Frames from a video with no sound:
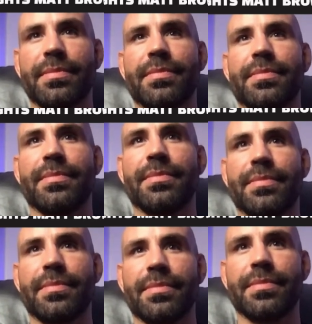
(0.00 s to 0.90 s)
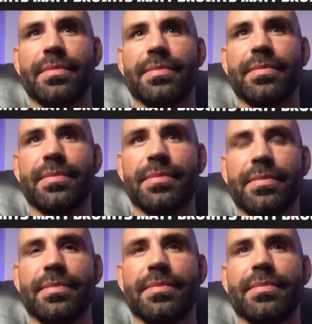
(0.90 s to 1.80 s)

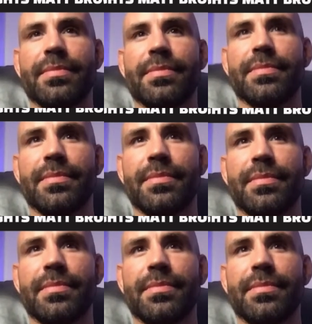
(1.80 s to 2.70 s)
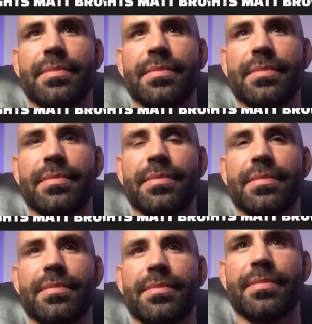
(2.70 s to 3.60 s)

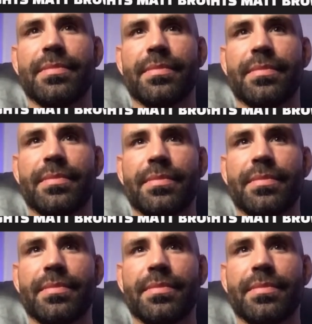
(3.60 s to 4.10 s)
[no speech]